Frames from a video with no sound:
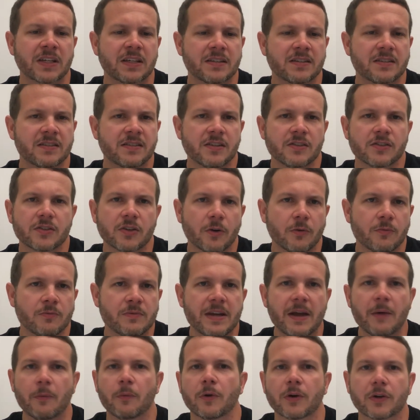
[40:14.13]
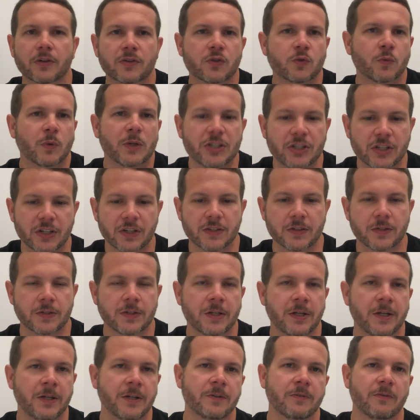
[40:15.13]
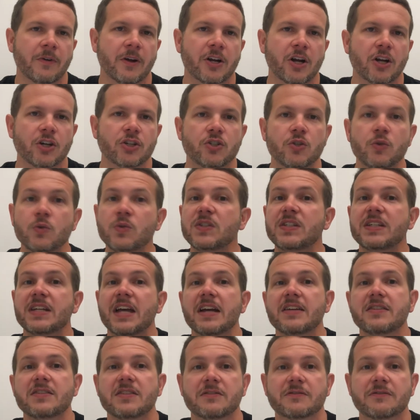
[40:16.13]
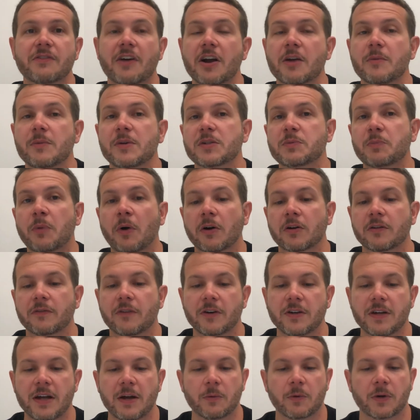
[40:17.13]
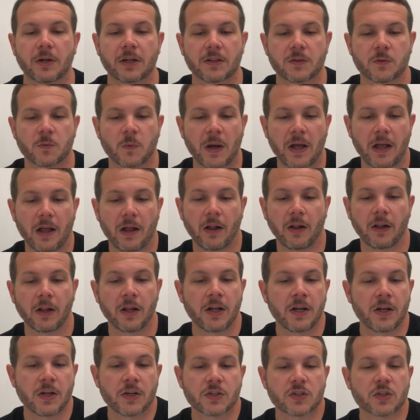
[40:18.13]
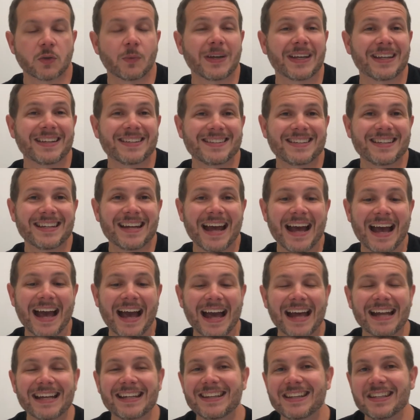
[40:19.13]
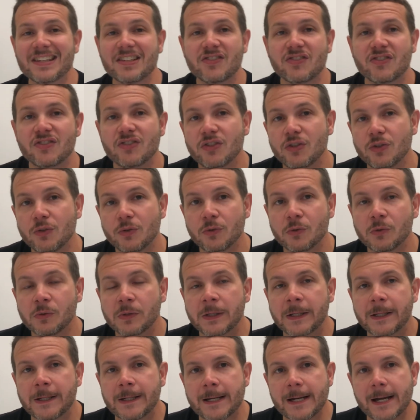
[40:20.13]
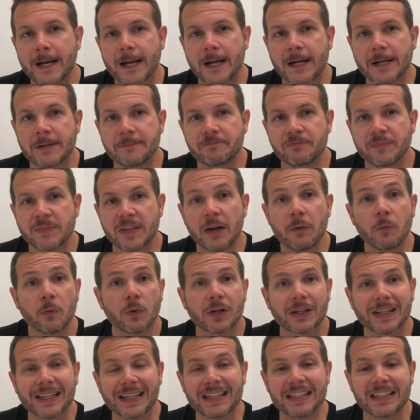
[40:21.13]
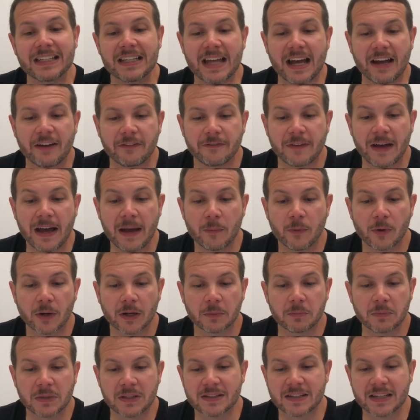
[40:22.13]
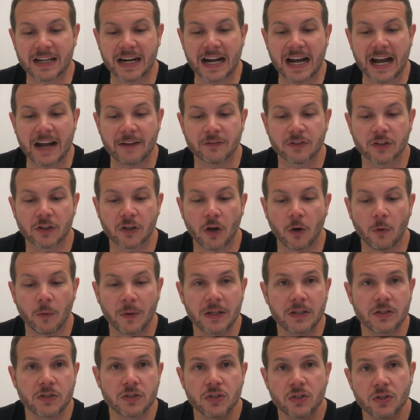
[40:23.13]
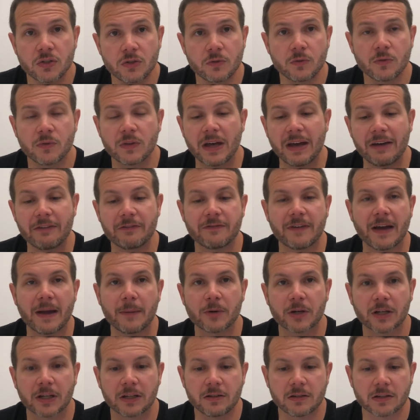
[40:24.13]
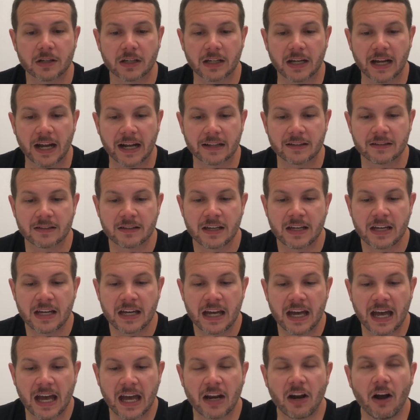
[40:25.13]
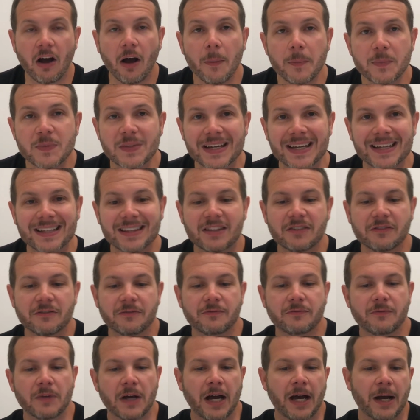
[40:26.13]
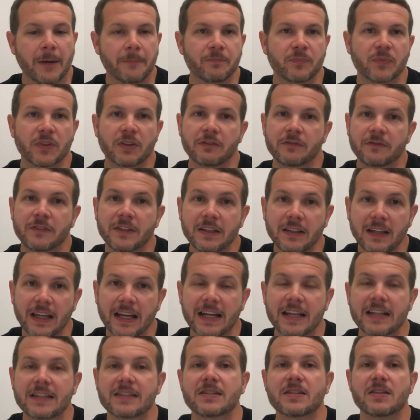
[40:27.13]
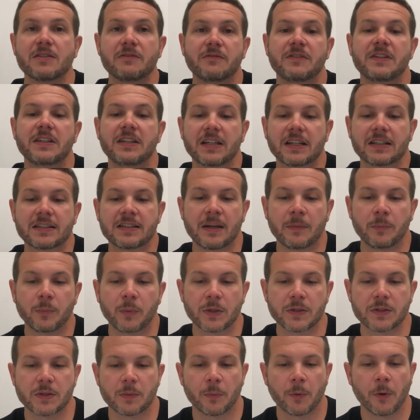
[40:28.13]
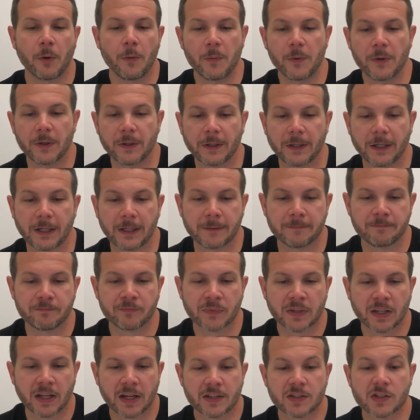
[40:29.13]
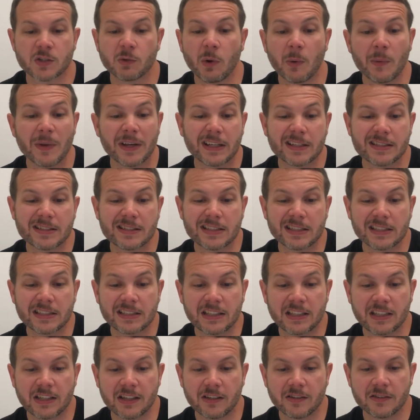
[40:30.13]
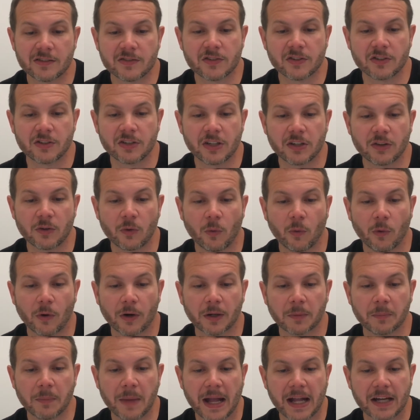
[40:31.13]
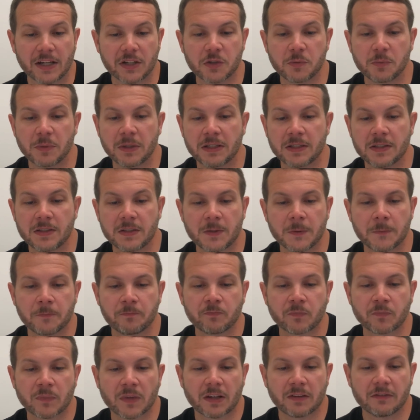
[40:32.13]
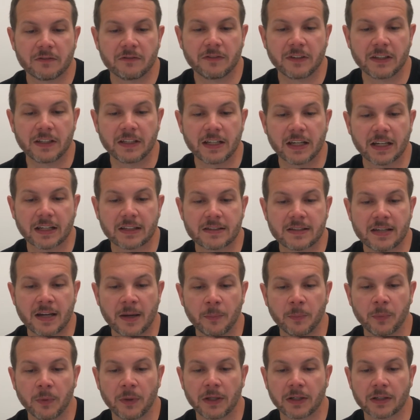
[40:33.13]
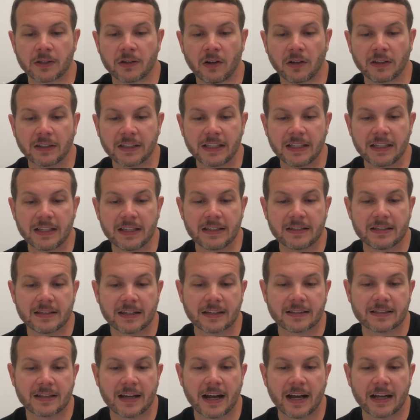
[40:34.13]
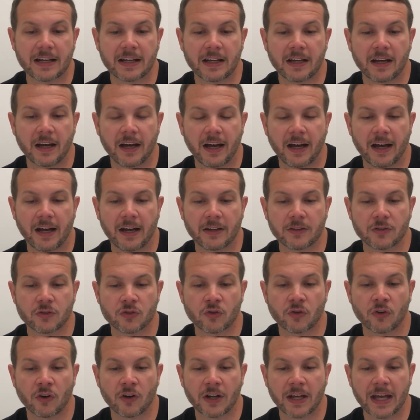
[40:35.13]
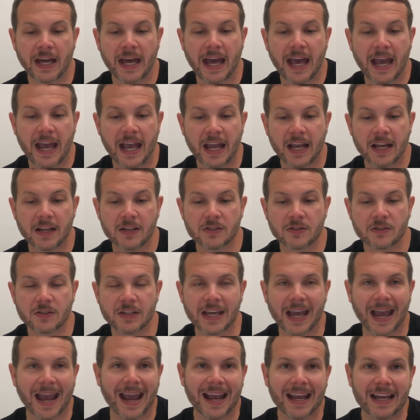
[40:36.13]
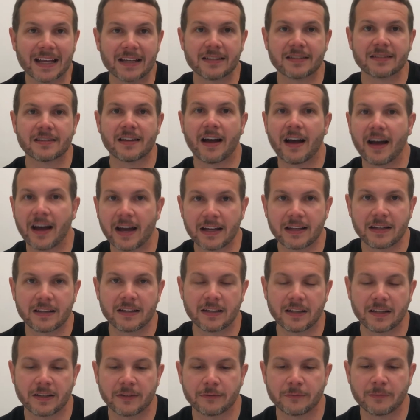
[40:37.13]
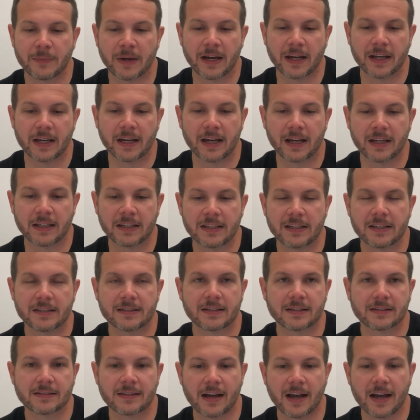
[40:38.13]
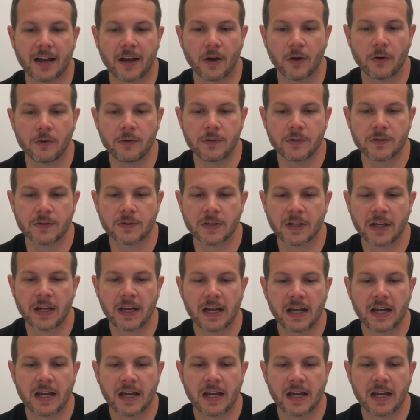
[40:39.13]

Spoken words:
Cisco network switches, right? Our UCS environment is part of our network as well. So we can see to add this new network into that fabric means that I have to go into that fabric interconnect and update the VLANs and the VNIC templates appropriately. And so what we can see in here is underneath org management, VNIC template called ESXi trunk A, so the A side of my ESXi hosts.